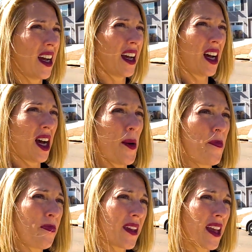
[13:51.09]

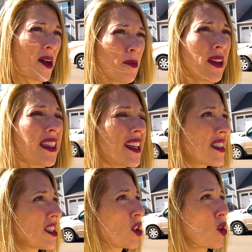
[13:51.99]
But this
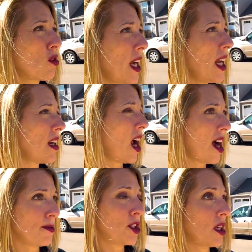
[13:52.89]
is a great
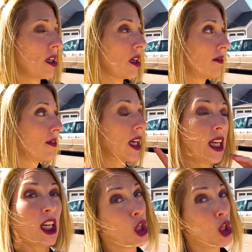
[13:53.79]
option of
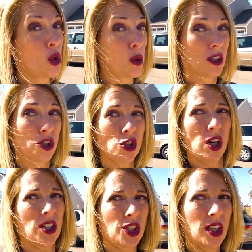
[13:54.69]
getting a new
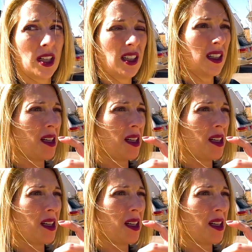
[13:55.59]
construction,